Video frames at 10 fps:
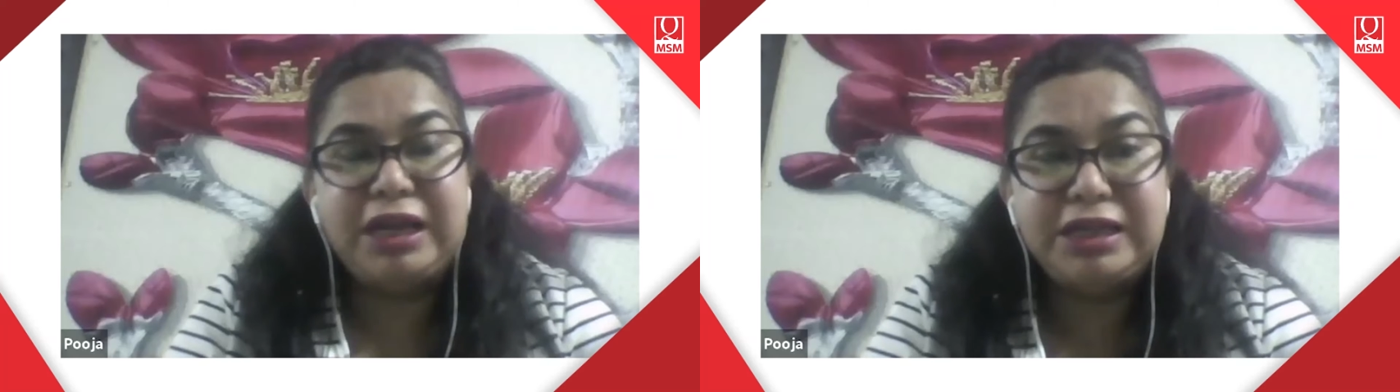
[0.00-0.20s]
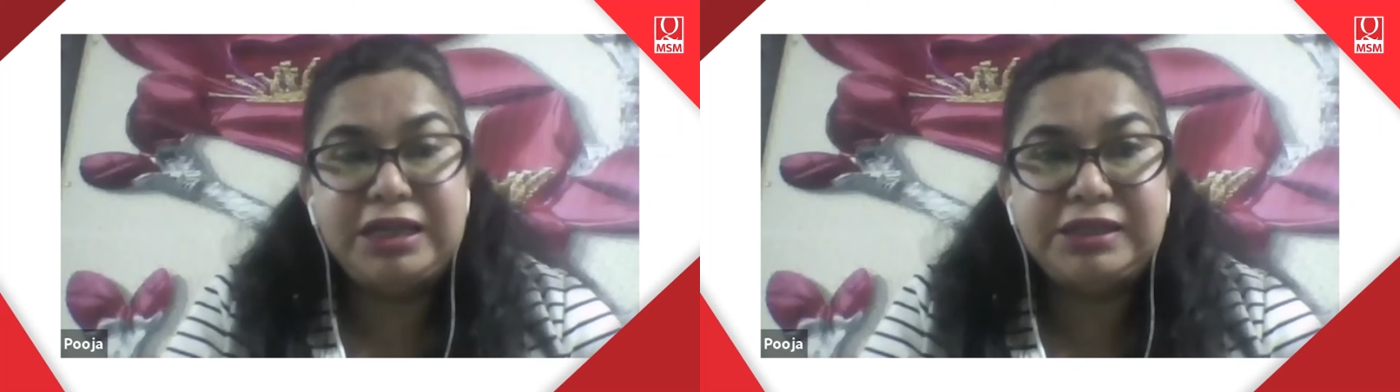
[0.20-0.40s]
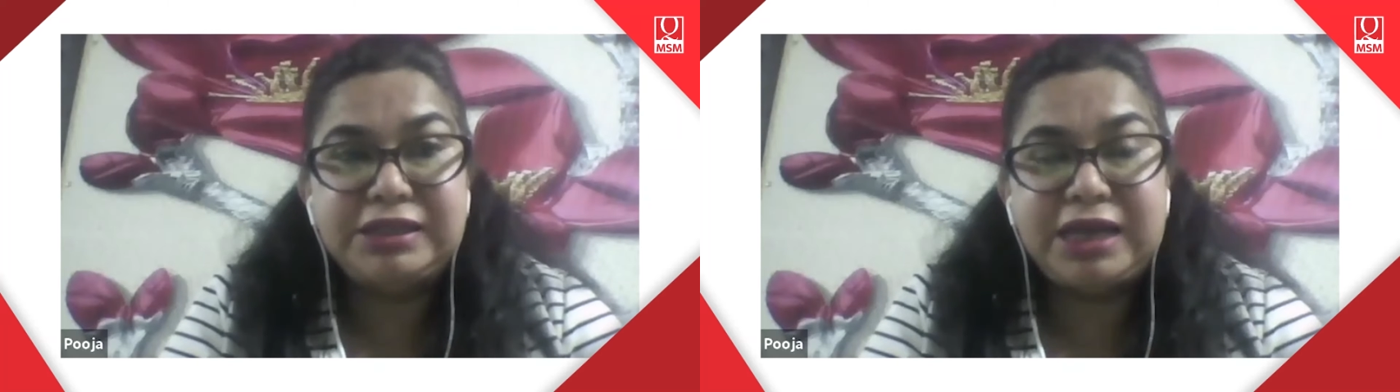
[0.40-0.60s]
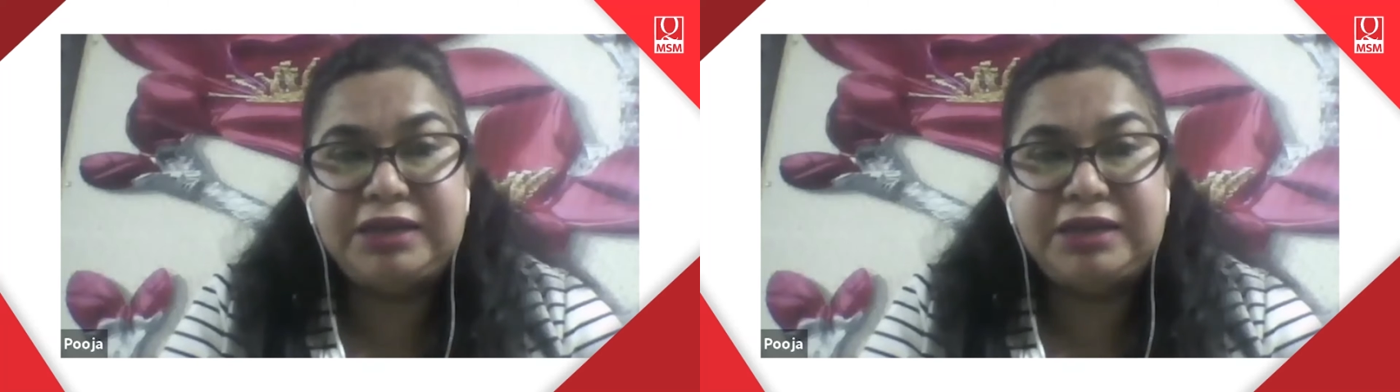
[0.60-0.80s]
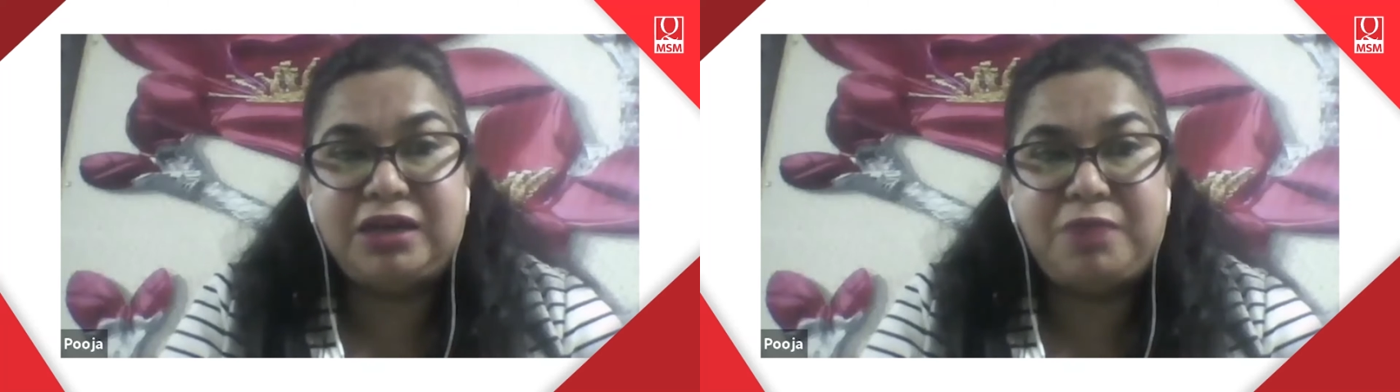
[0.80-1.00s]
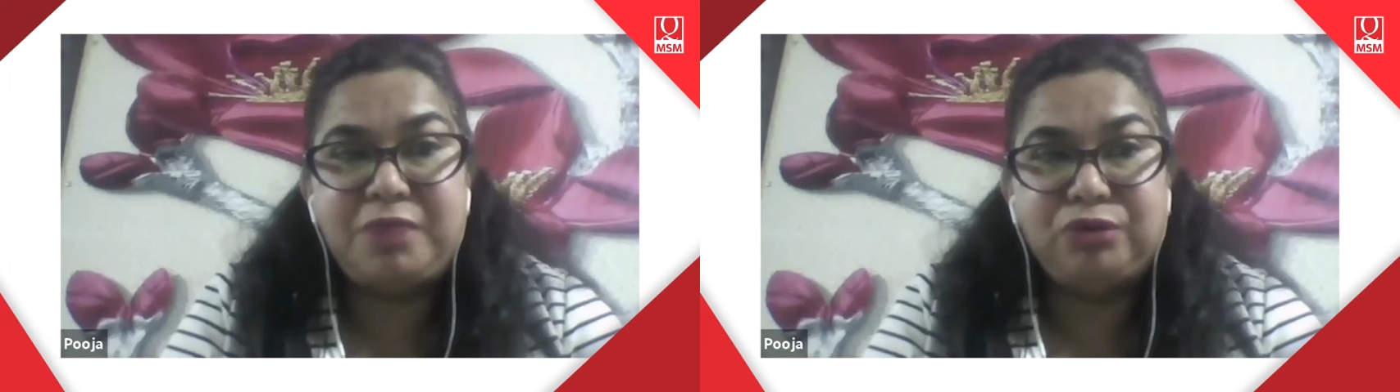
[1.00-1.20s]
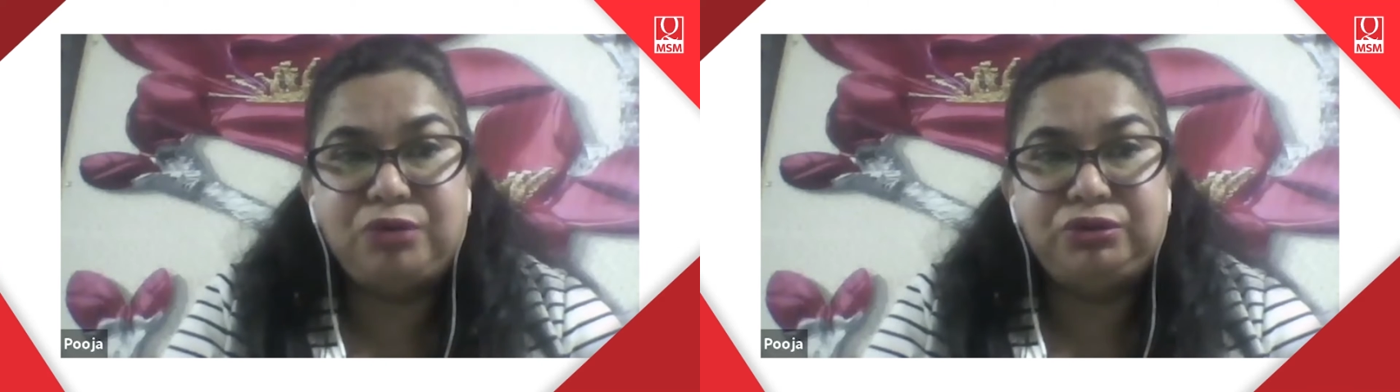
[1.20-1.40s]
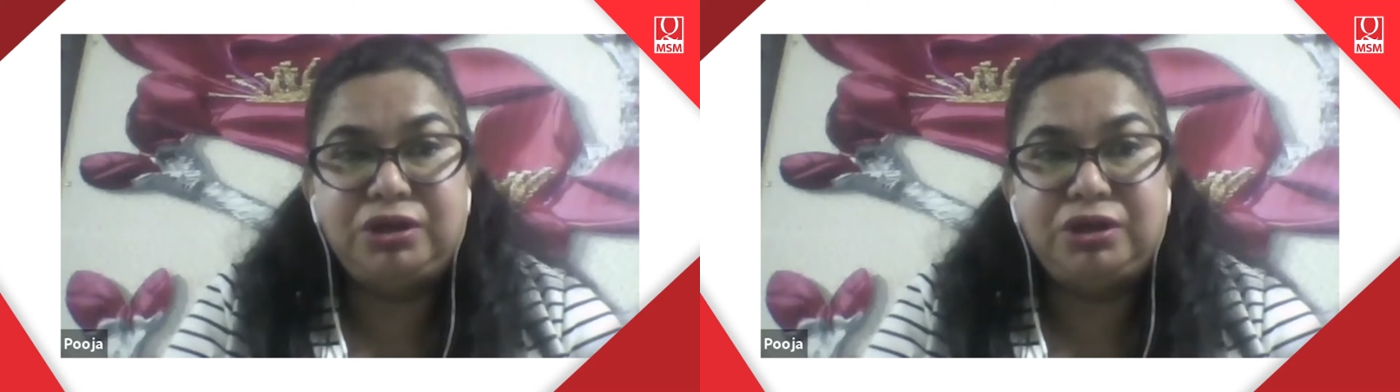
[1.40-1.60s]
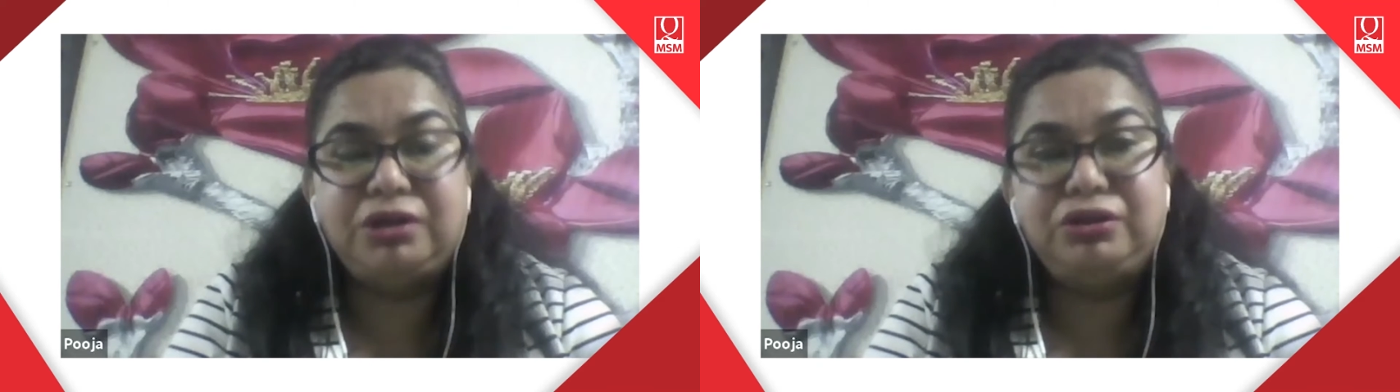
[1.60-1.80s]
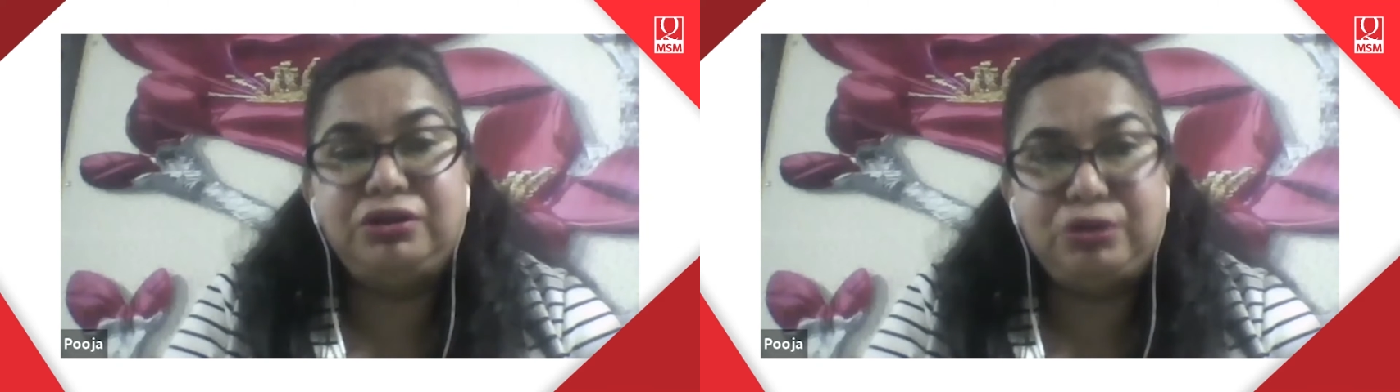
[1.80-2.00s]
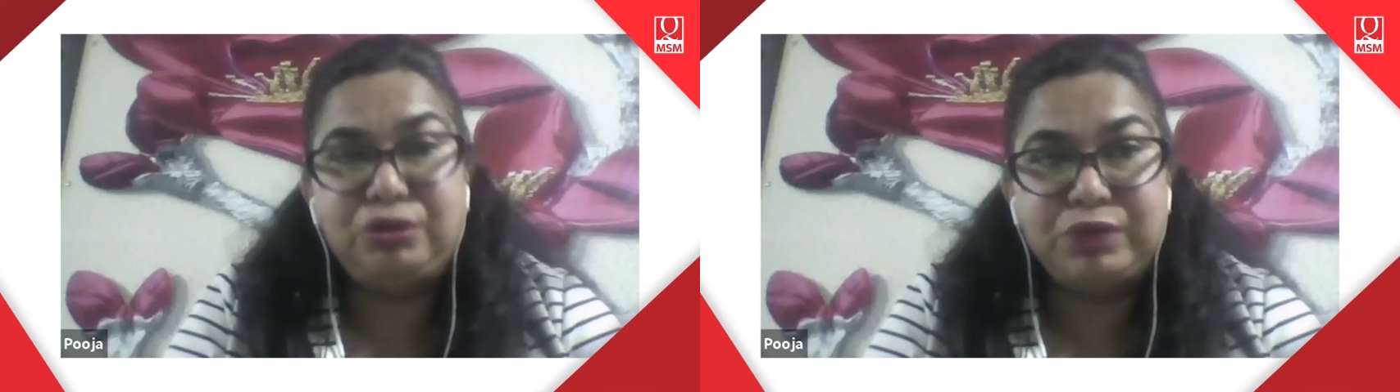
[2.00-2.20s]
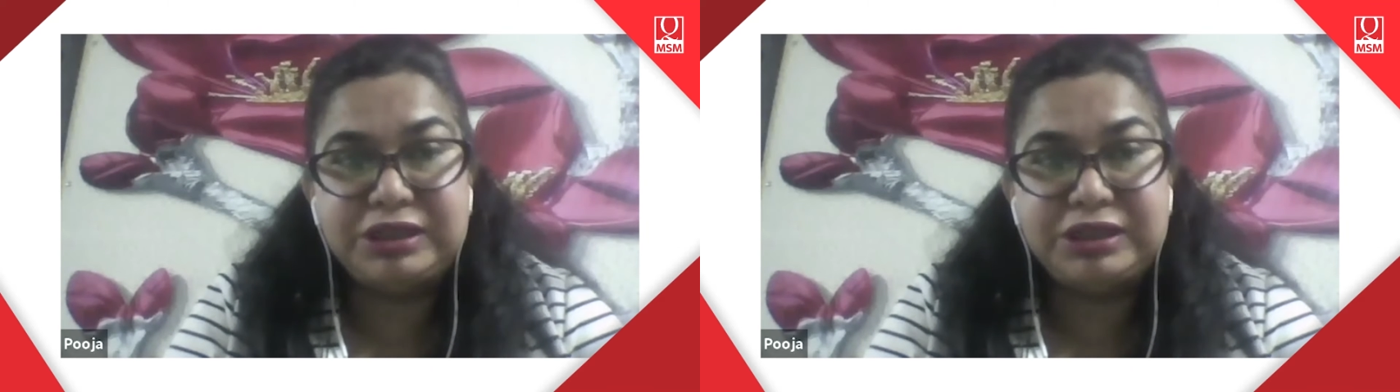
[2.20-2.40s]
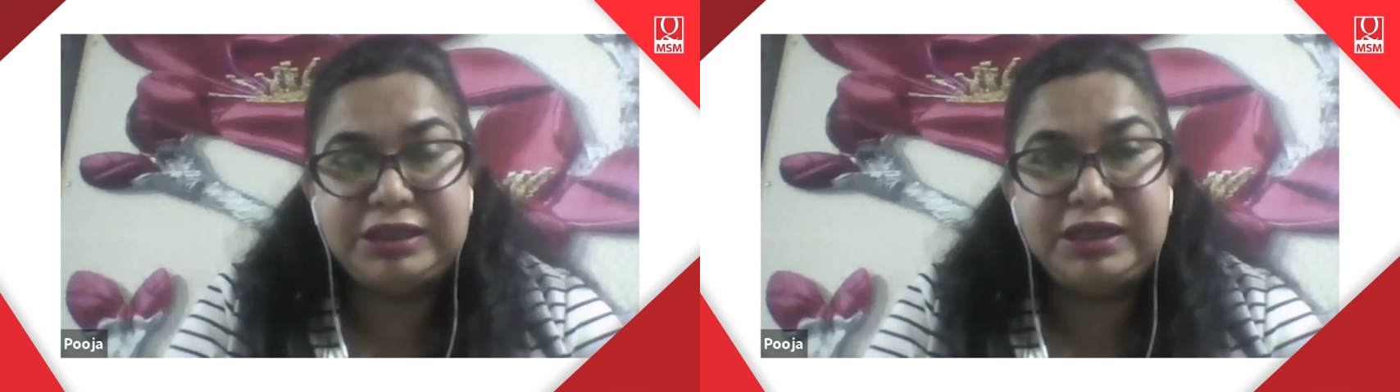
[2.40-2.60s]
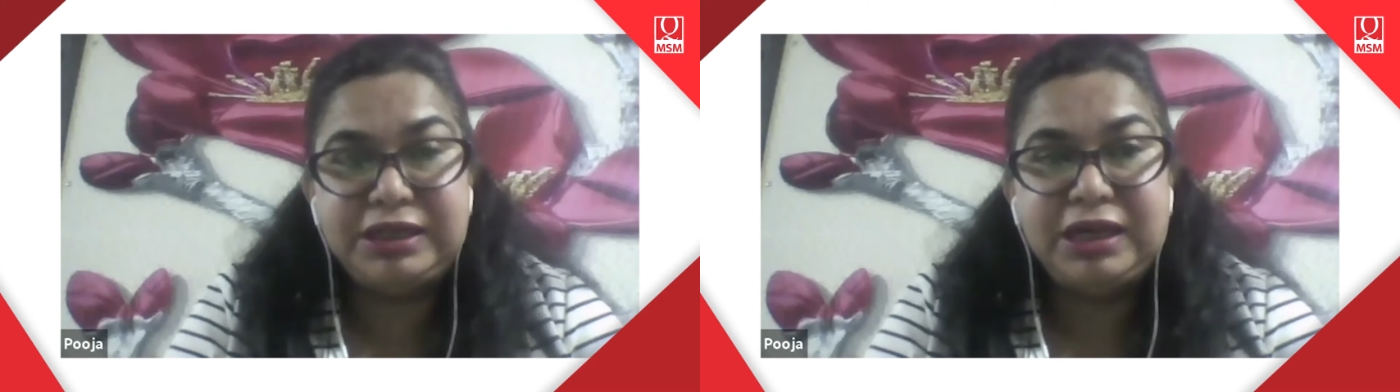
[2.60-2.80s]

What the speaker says: insight about the university,